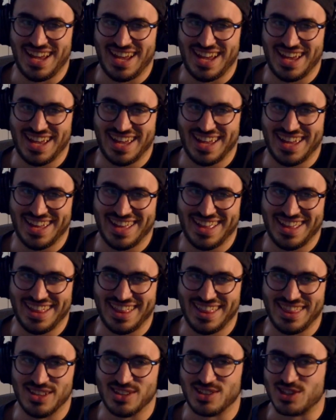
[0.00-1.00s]

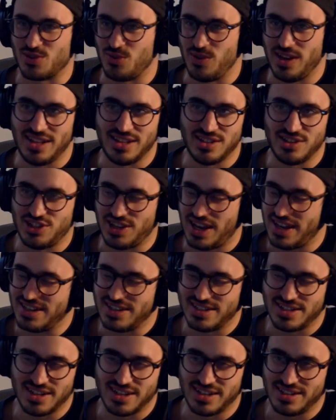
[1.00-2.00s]
the screen
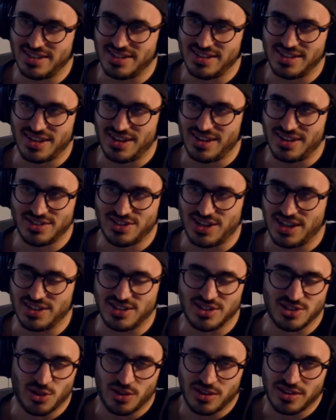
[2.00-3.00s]
changes
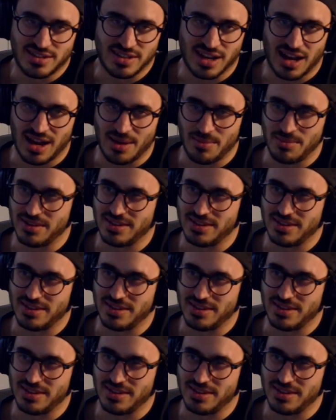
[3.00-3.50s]
all the time.